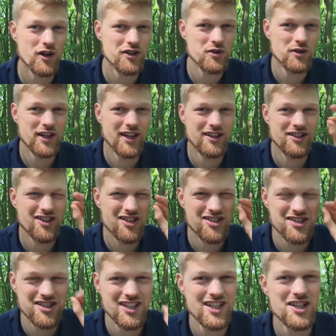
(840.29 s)
or you can
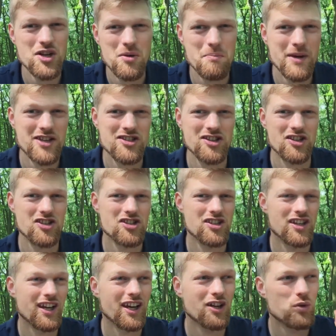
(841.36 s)
distill your
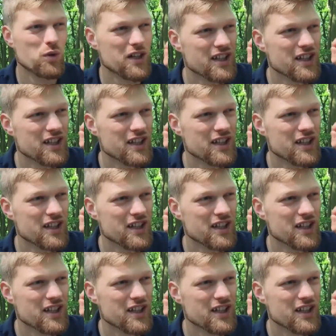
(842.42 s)
message and